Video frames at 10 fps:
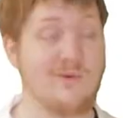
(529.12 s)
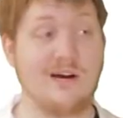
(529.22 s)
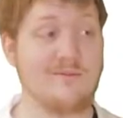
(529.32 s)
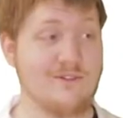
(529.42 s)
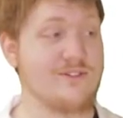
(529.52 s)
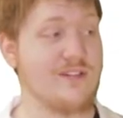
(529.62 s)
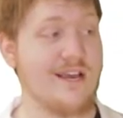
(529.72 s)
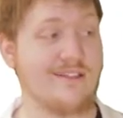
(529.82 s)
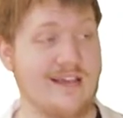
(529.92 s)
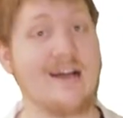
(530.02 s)
Well, looks
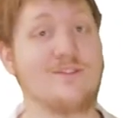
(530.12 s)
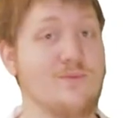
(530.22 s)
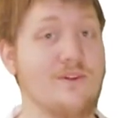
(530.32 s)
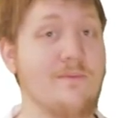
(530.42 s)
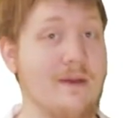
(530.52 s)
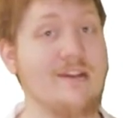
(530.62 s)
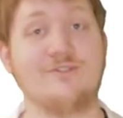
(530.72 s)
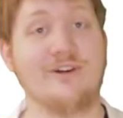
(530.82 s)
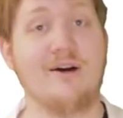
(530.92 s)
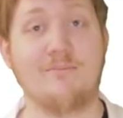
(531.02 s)
like that's where the
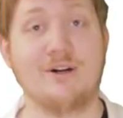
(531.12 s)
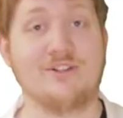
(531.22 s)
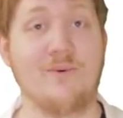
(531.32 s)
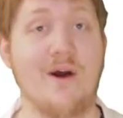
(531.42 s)
Patreon budget